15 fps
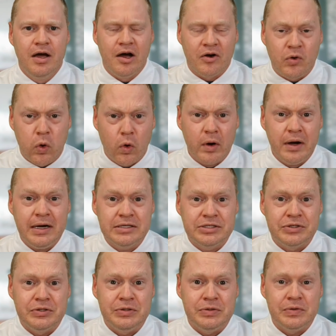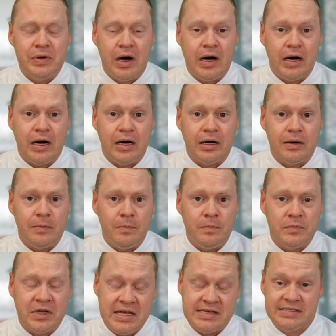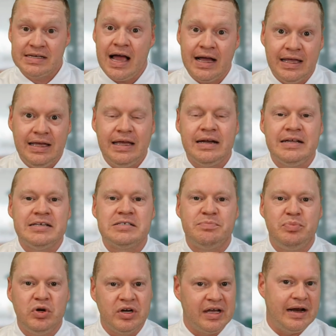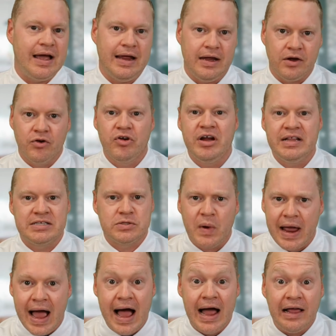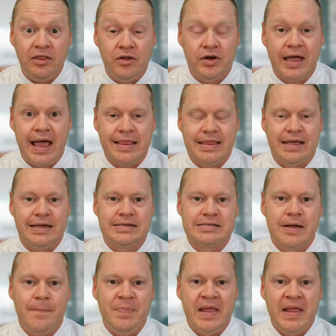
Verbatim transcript: According to um, Kiyosaki in his book, and I agree, it's the way I look at things,